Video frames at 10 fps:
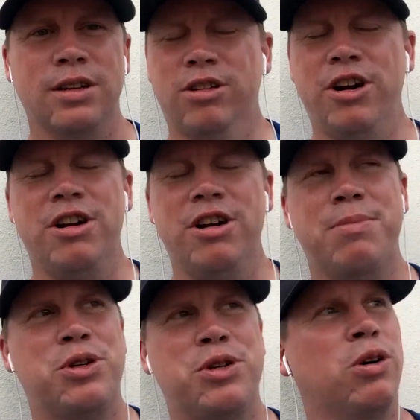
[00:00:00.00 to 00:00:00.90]
I'm sorry to
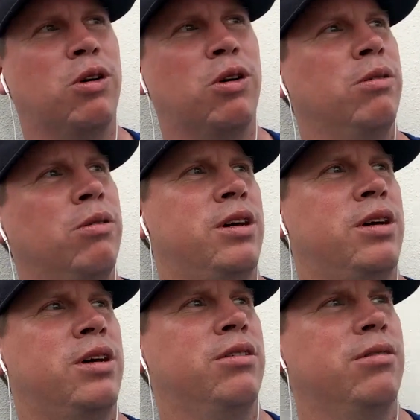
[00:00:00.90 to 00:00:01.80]
interrupt you, Cole. We had
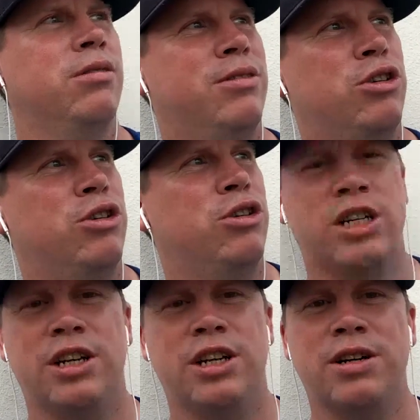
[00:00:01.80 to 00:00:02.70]
a little
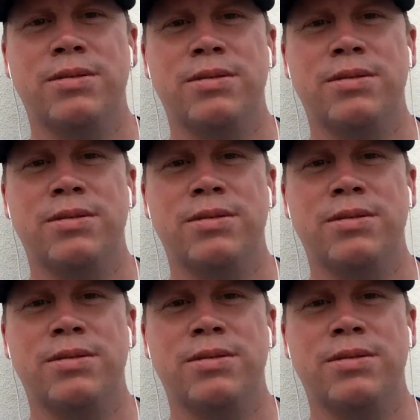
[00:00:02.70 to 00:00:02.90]
distraction here.